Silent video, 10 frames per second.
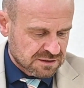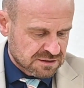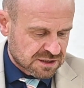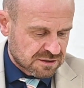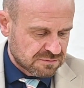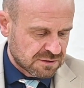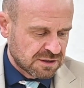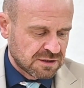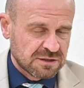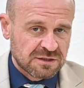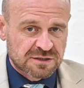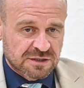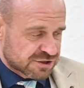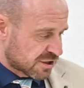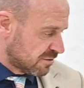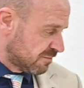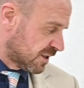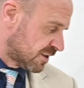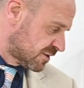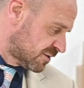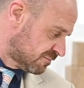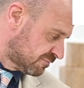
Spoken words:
So you don't show them that.